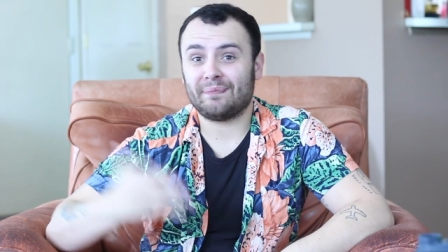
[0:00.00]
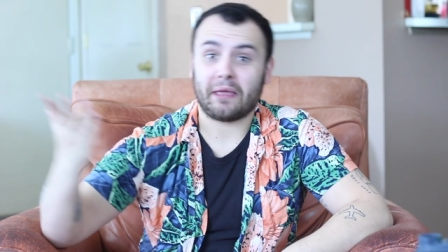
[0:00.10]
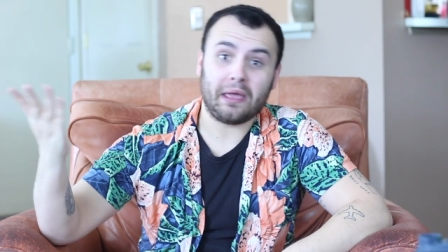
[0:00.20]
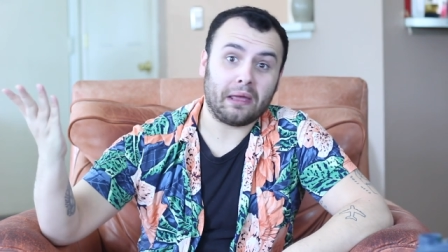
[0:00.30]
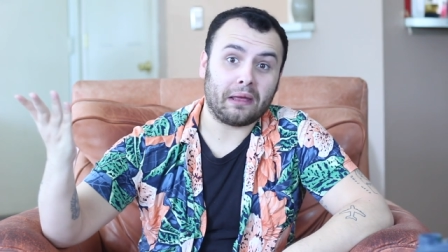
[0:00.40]

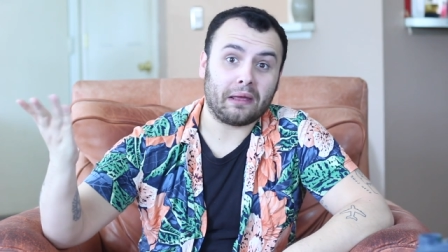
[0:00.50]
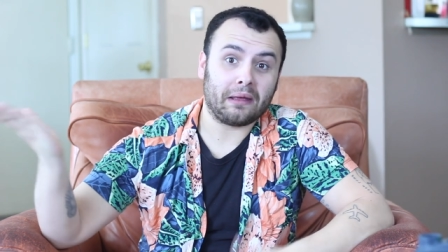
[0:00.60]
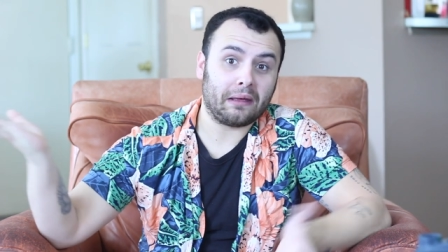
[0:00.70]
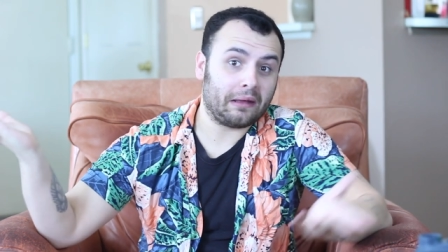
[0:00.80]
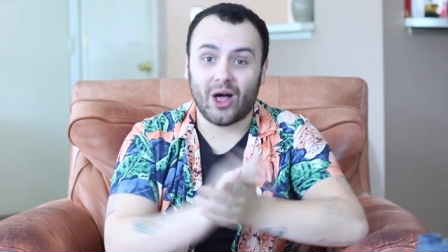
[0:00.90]
Okay.
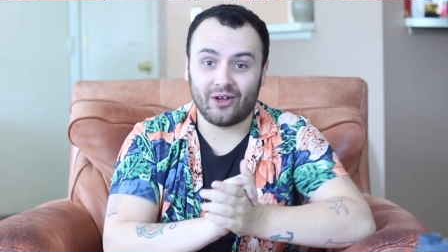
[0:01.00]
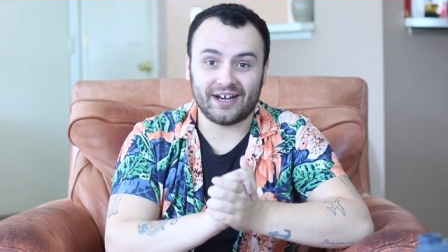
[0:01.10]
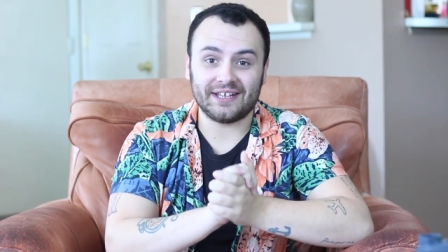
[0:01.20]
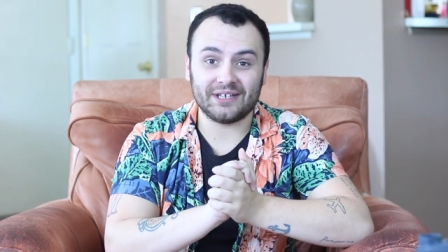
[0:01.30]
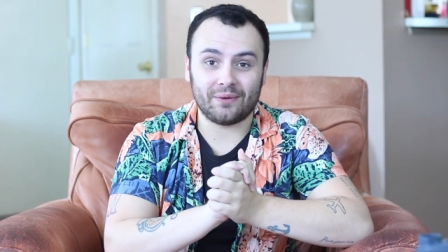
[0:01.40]

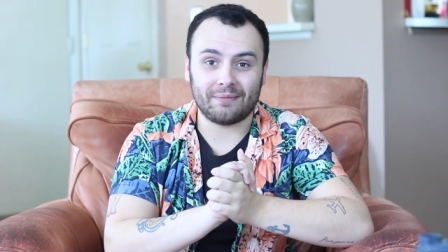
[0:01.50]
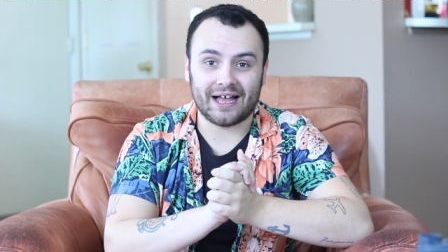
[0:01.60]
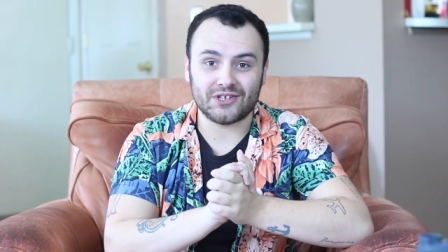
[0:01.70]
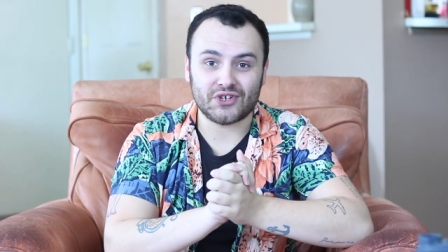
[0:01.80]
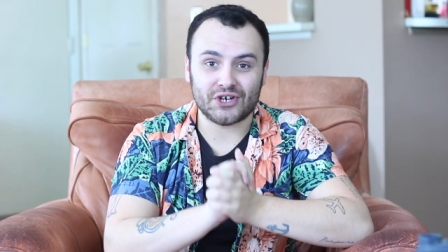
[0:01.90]
Alright, little
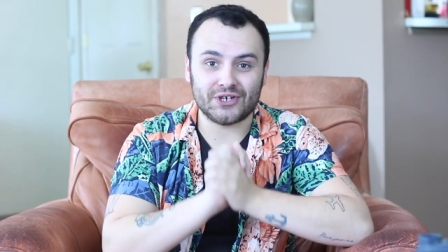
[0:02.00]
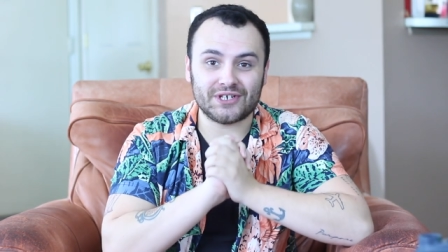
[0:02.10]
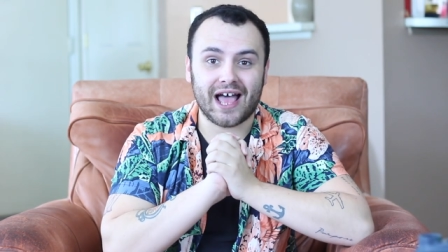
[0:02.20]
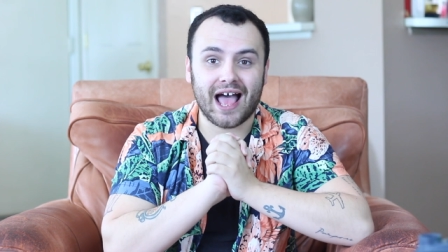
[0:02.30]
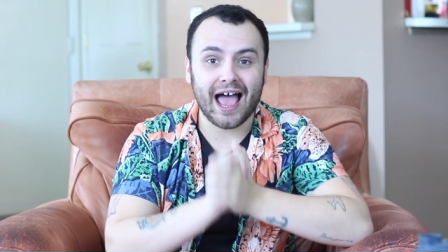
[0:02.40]

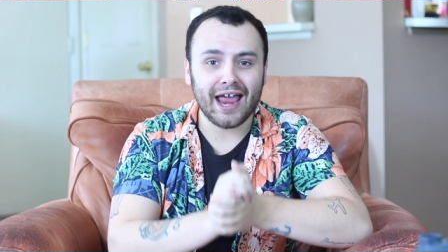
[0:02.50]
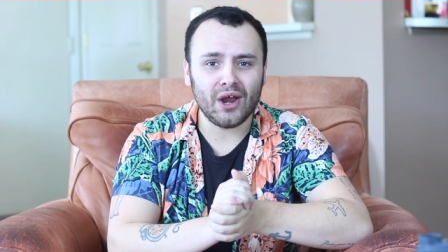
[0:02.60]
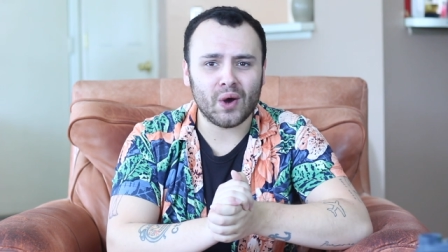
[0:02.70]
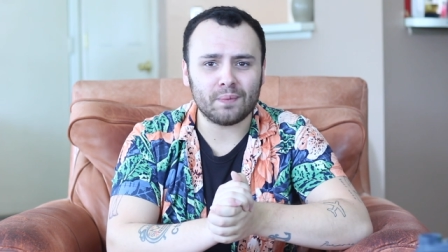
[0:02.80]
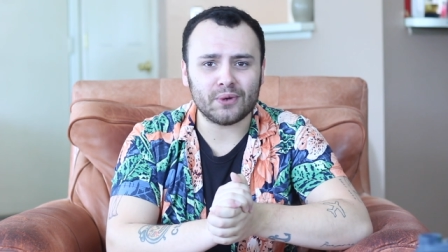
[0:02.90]
monsters, I
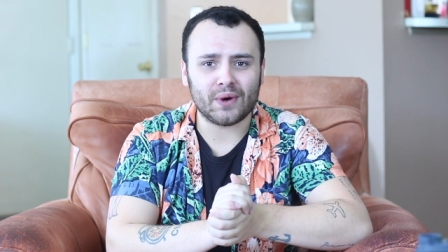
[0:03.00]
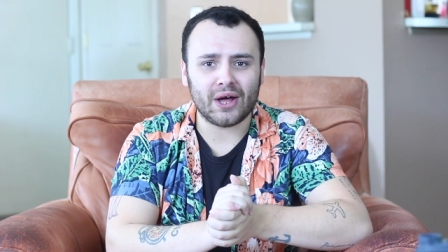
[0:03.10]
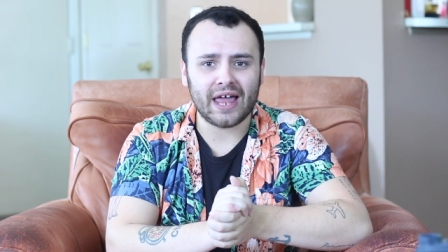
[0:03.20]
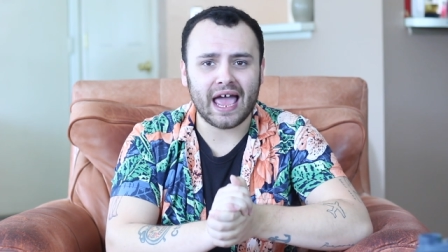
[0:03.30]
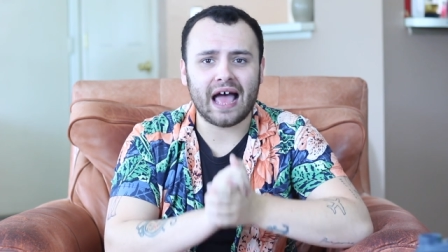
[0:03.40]
hope you
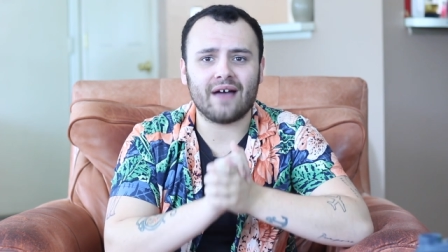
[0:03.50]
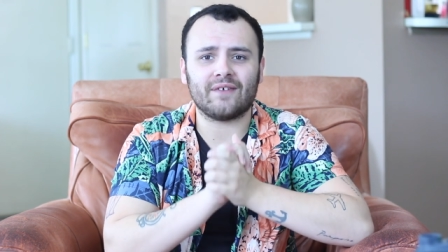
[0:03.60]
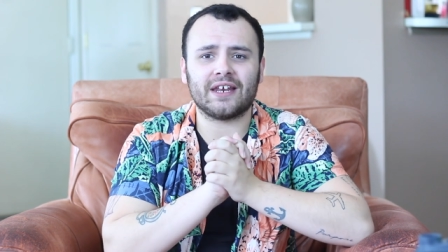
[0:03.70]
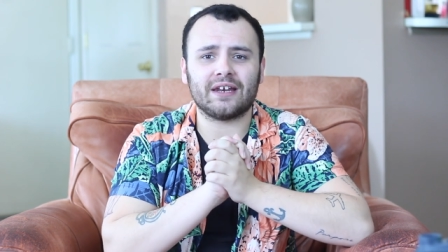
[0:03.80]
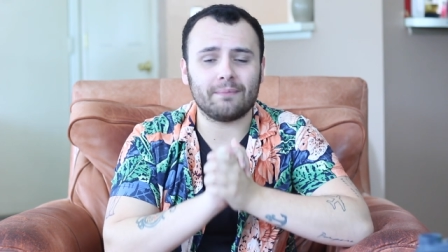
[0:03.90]
all
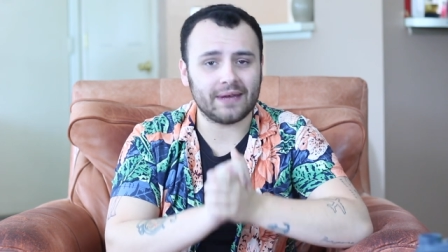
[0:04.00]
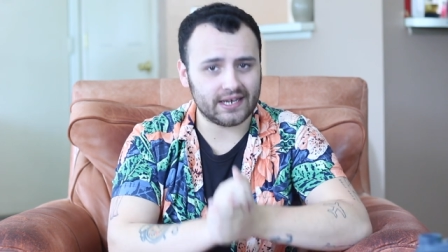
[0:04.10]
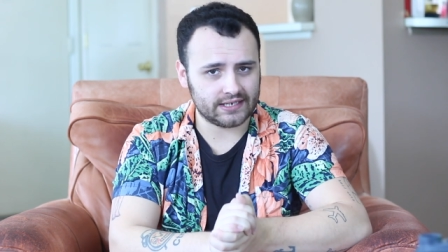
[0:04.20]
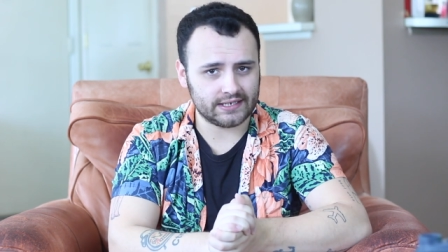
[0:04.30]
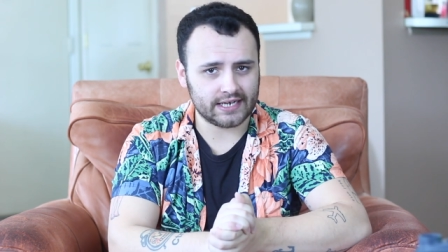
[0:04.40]
have an
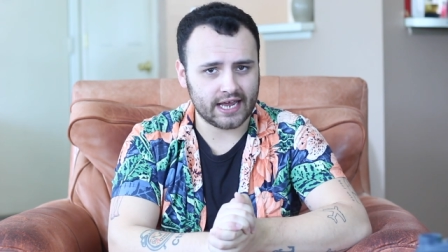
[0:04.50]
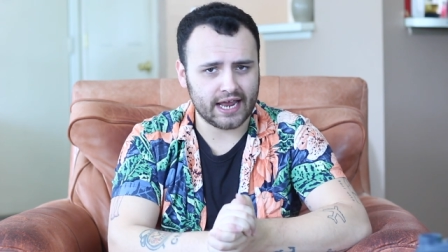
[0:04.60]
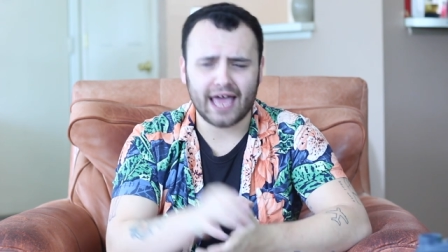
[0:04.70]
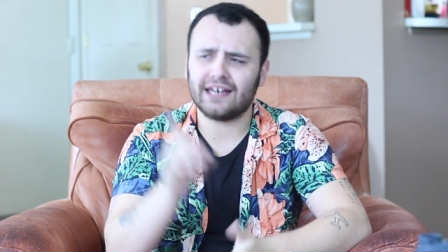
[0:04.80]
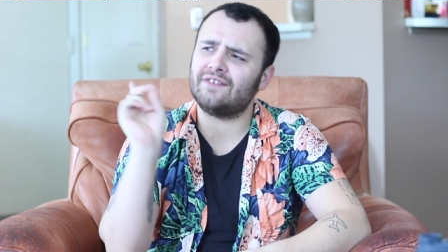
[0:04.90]
amazing
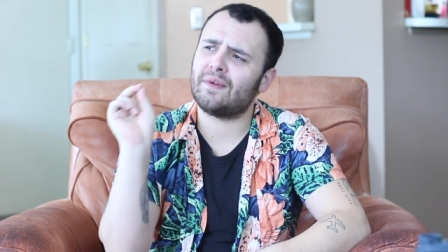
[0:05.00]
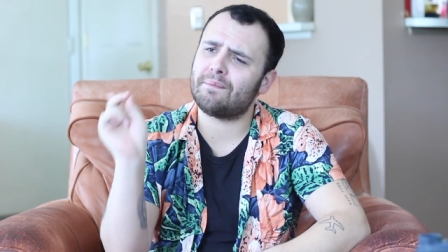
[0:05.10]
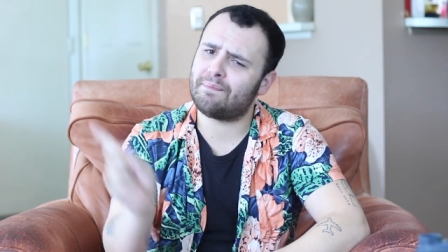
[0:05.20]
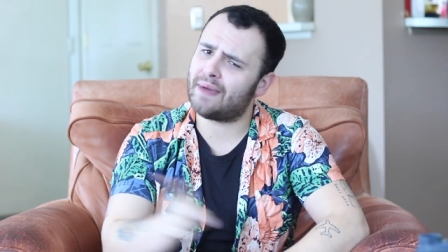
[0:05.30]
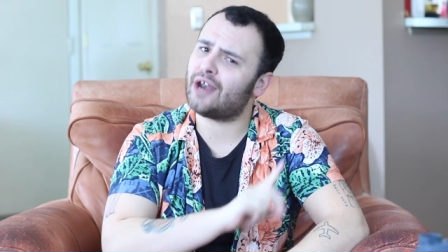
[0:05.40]
day, and an
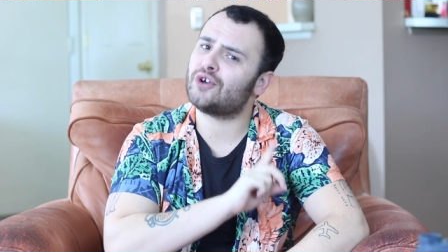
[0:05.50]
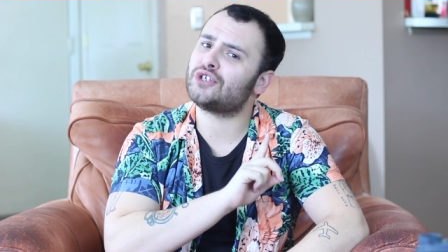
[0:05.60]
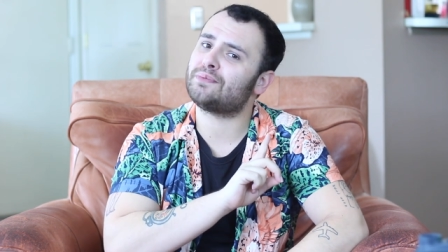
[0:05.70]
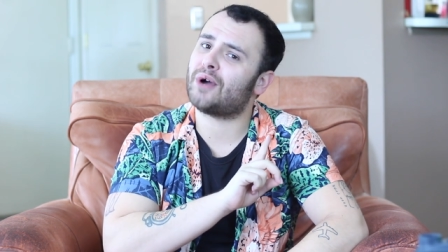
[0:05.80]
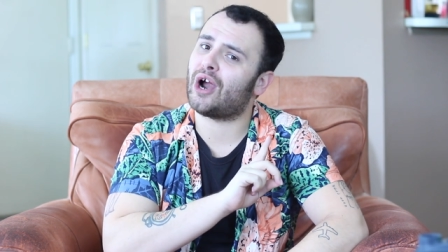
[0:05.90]
even better
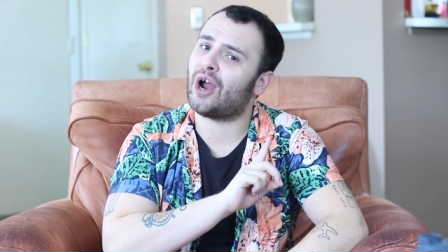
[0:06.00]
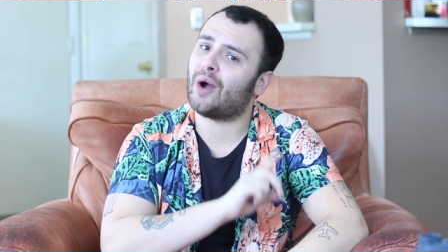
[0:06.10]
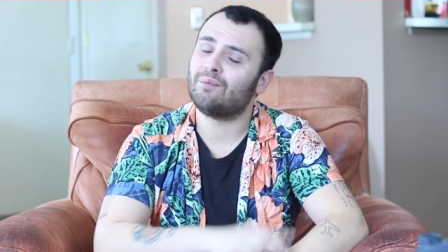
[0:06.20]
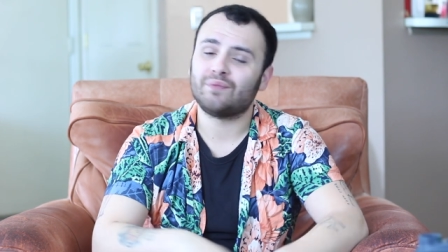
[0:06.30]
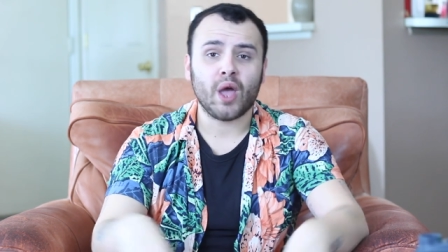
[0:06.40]
tomorrow.
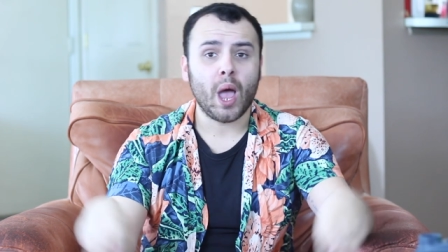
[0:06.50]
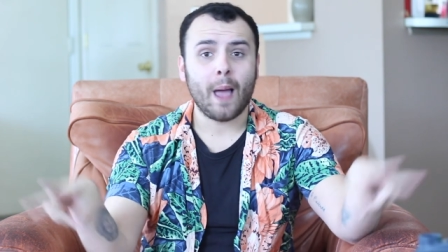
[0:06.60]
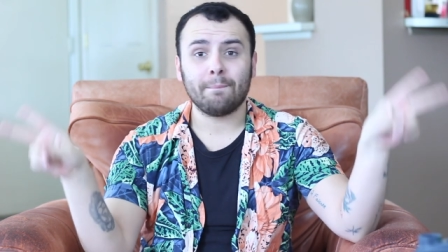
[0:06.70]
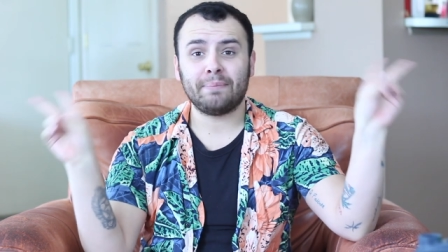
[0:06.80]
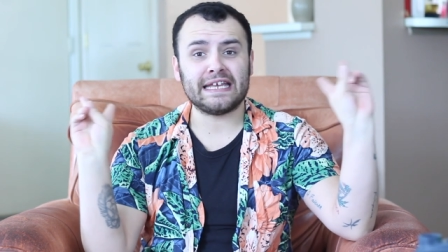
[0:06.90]

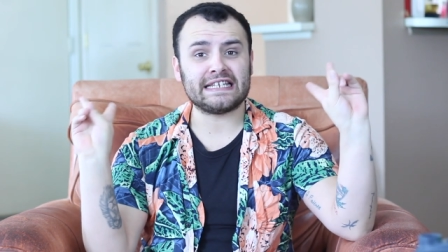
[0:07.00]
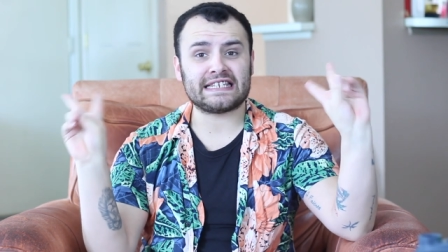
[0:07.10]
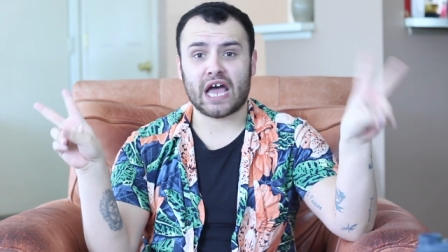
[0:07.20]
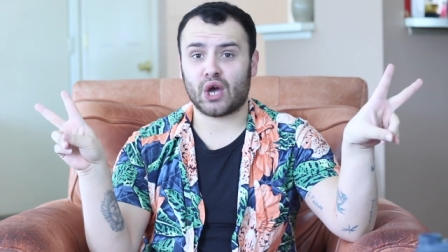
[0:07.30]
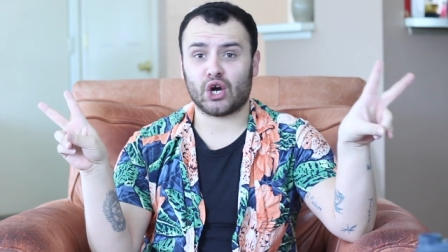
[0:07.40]
Peace
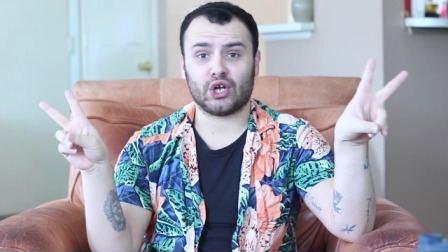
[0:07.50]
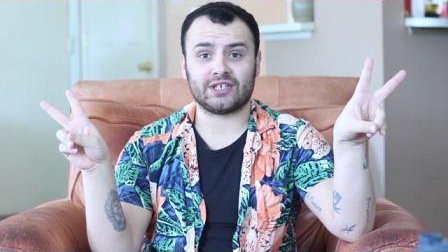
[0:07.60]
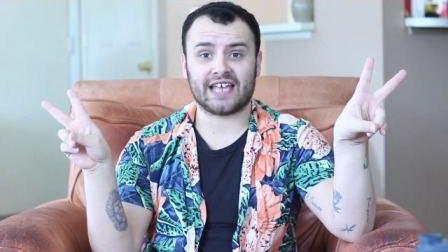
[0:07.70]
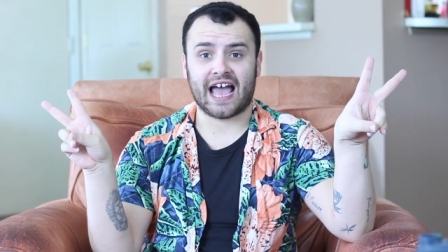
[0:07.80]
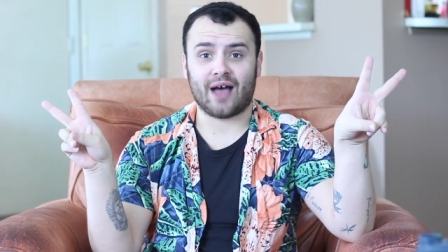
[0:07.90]
out, Girl
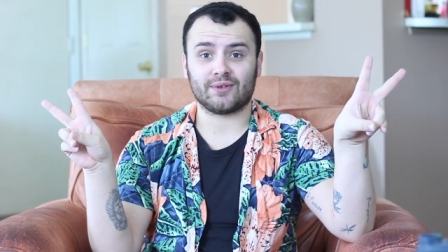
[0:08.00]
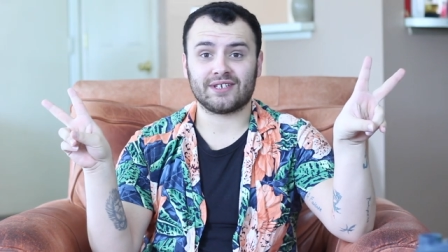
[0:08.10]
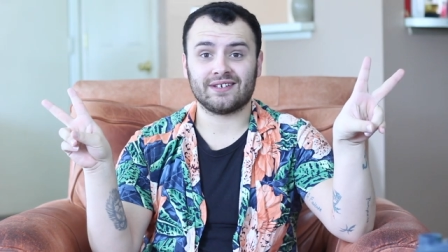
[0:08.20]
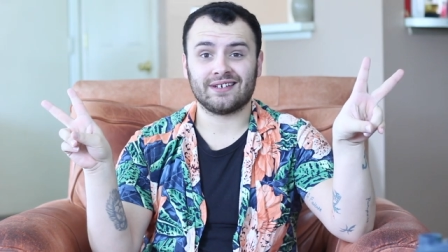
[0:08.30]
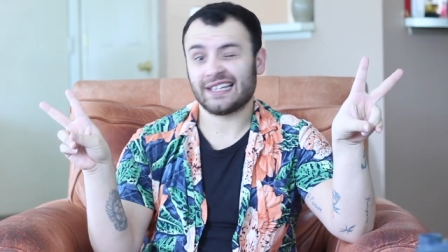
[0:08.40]
Scouts!